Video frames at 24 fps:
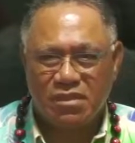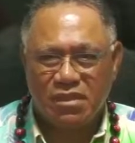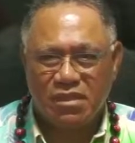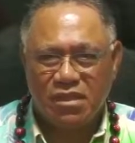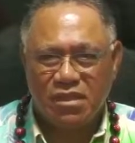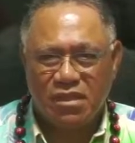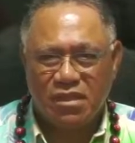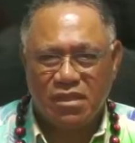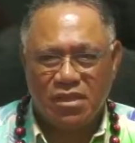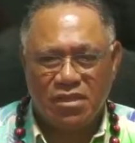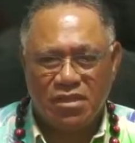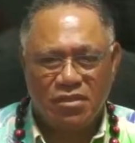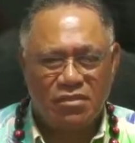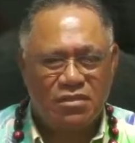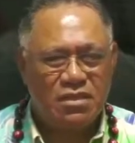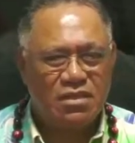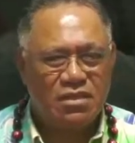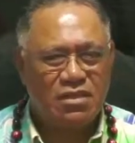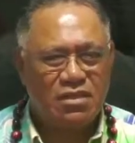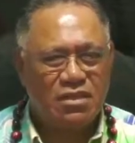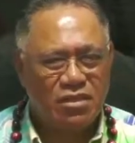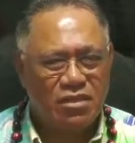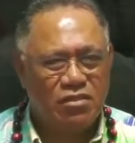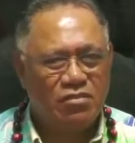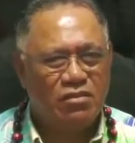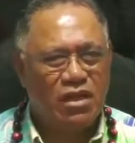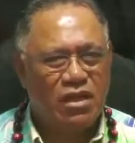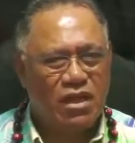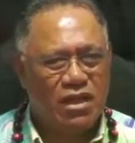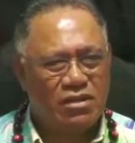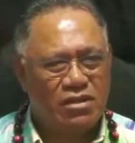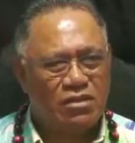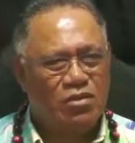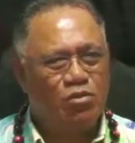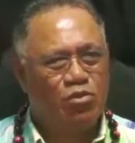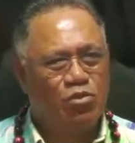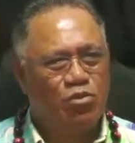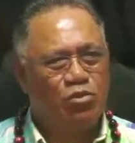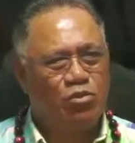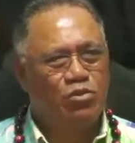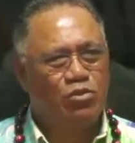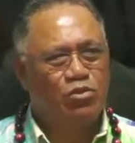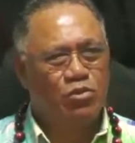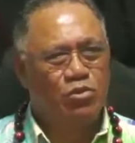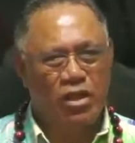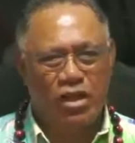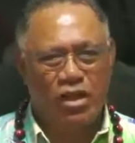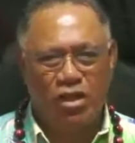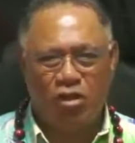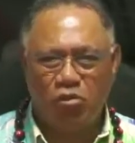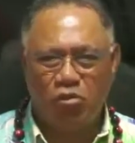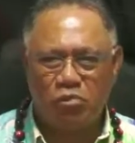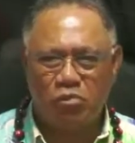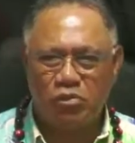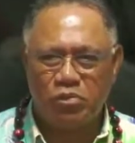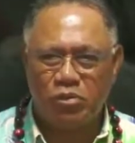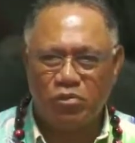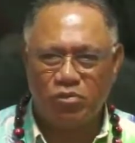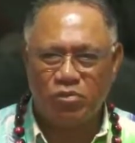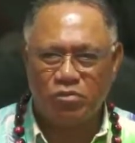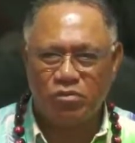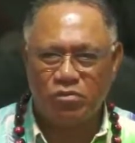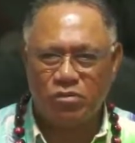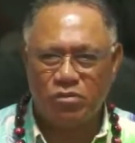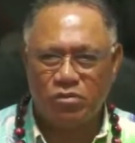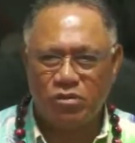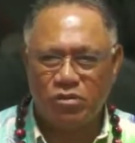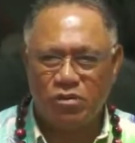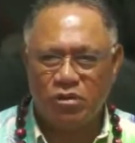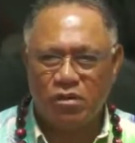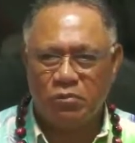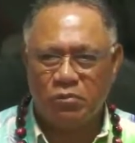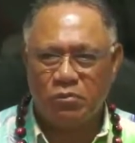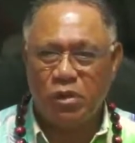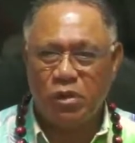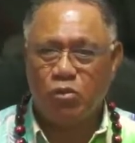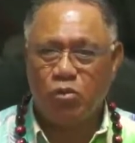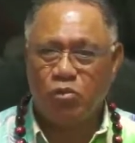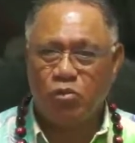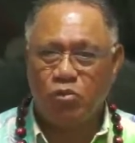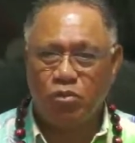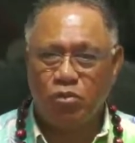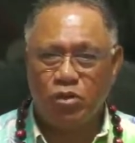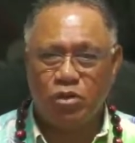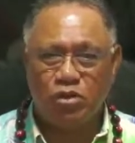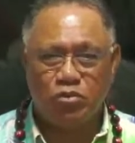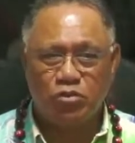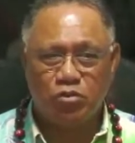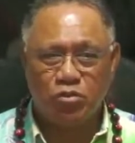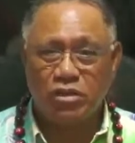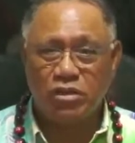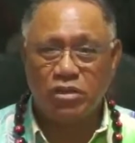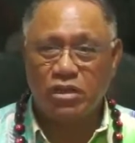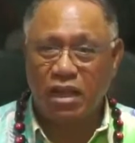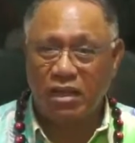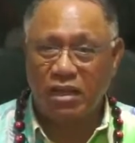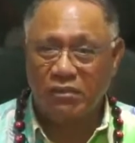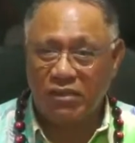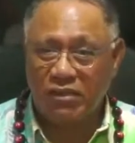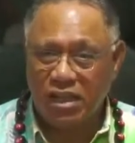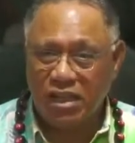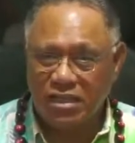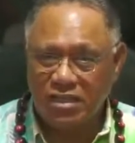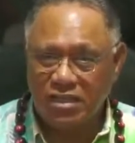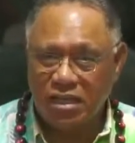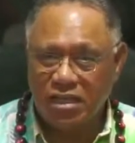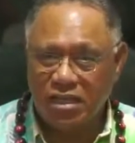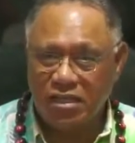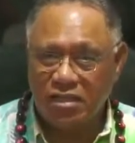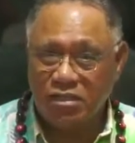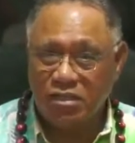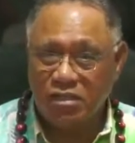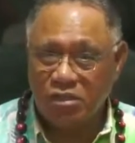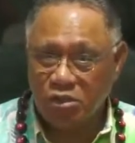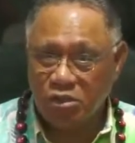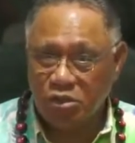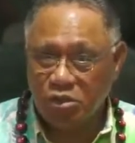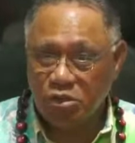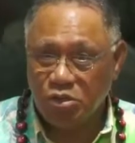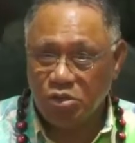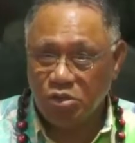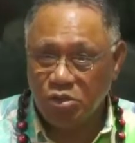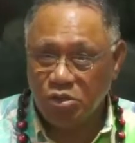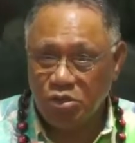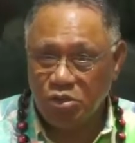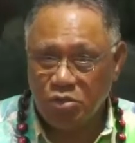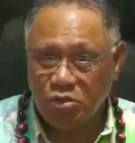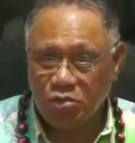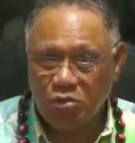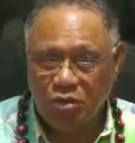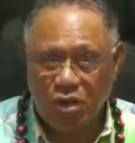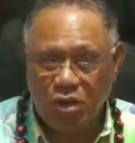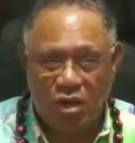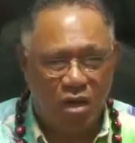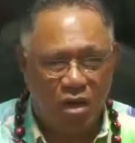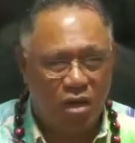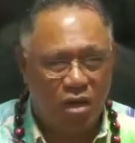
You ask the Lord to help you. But who is doing the ave essen? You are.